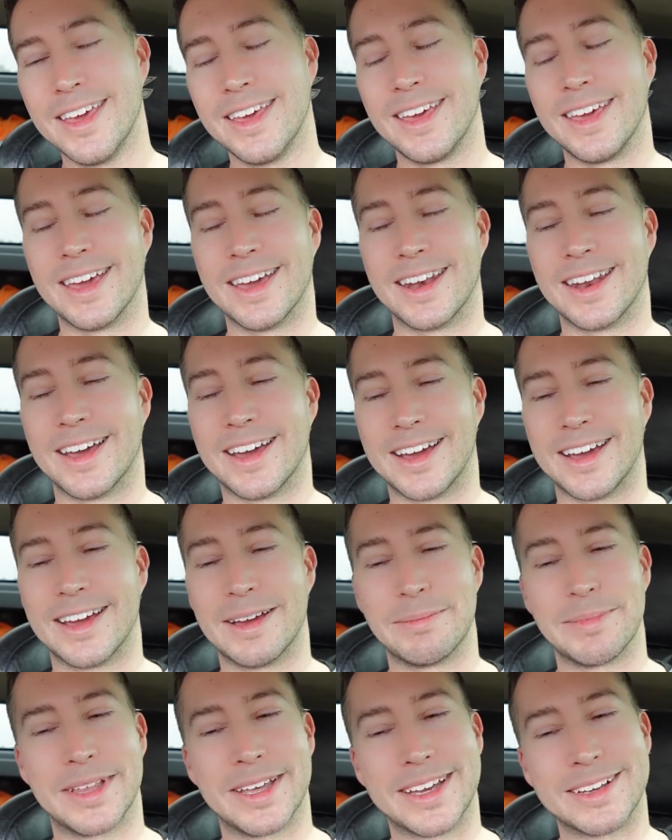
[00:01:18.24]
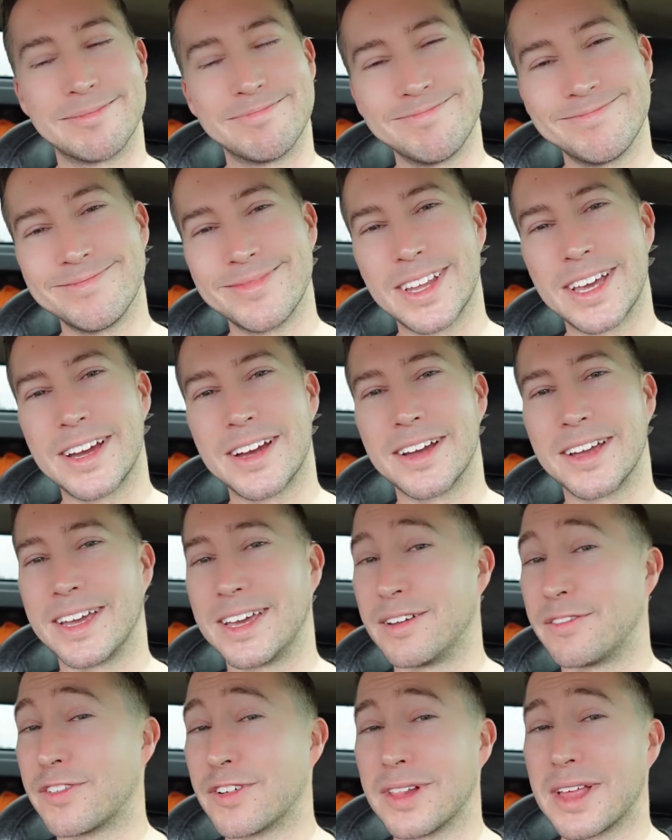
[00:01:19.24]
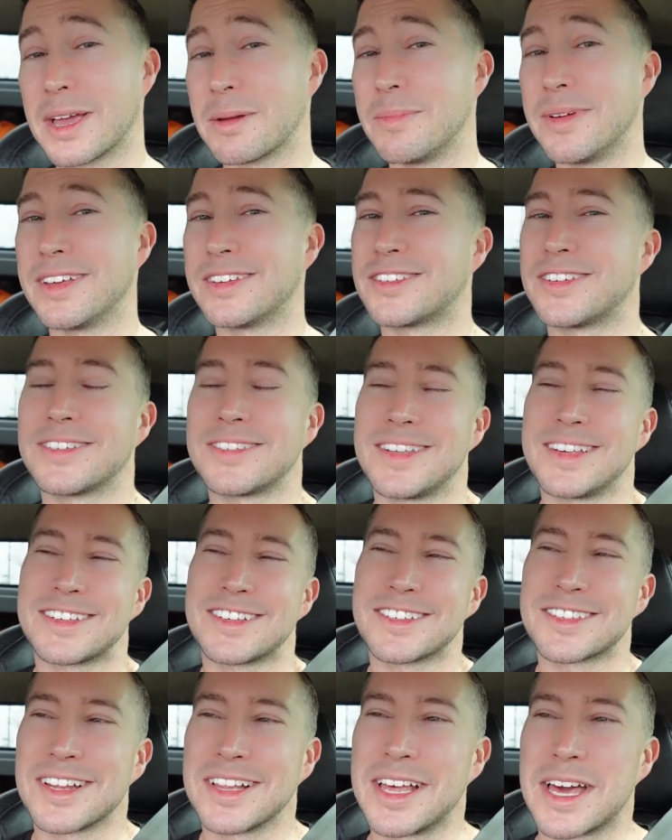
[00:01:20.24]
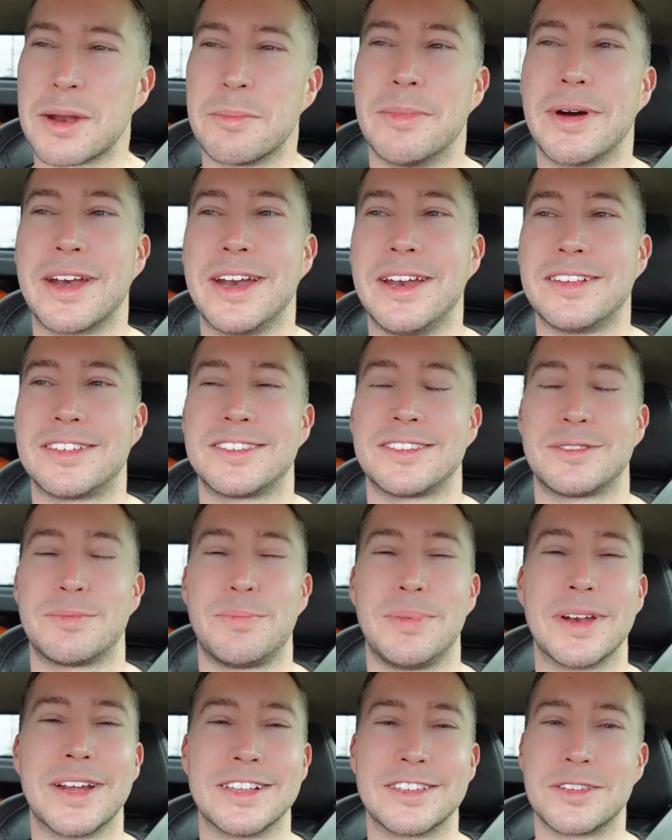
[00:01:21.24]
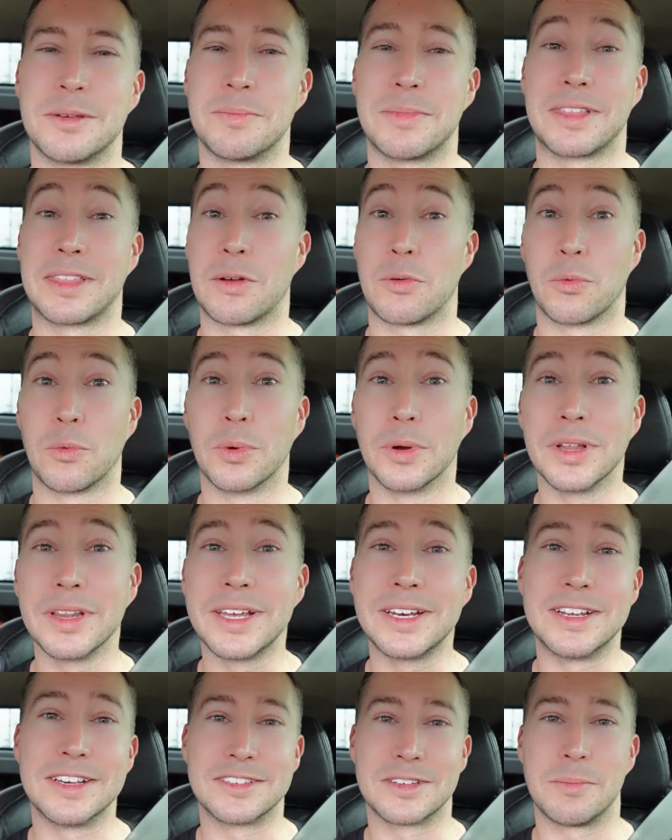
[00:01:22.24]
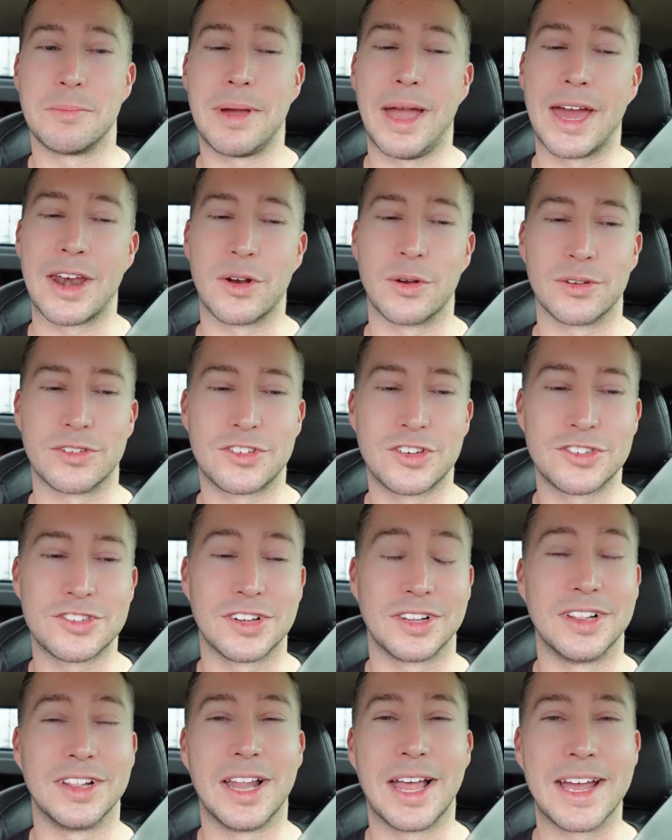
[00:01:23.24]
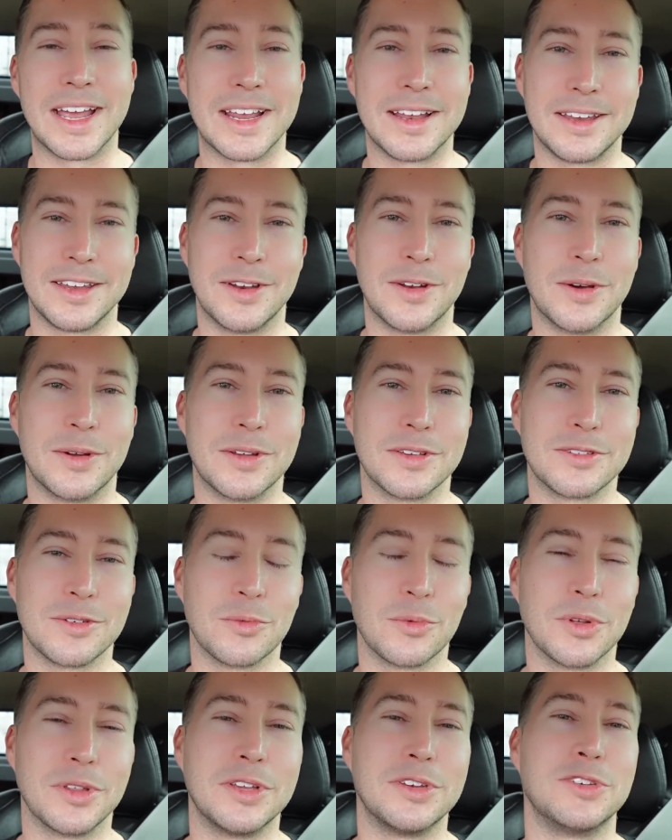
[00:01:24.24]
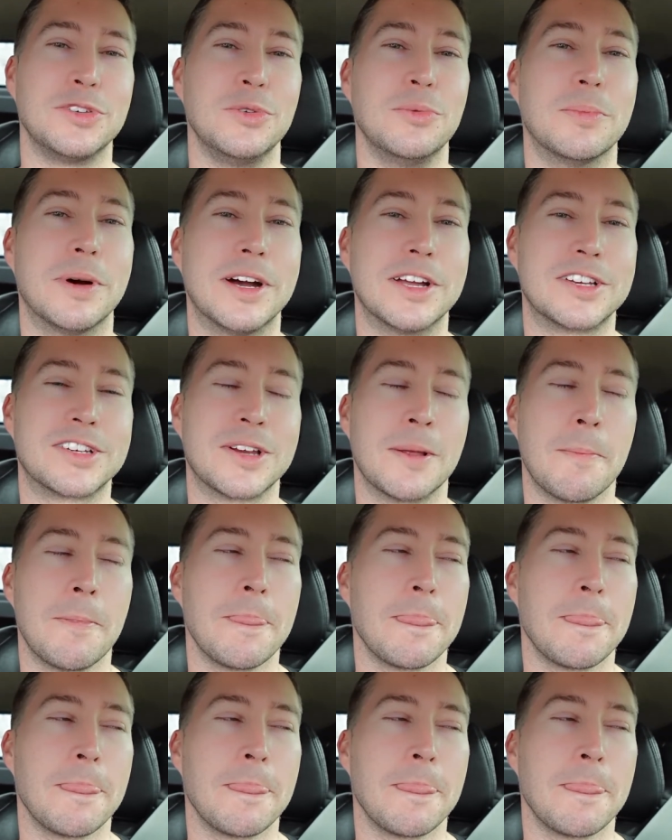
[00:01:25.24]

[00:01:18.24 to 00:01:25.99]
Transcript: And I'm like, no. And if you're like me, that's just a lot of money to spend on something that really doesn't matter. It's just a light, you know, it doesn't really do much.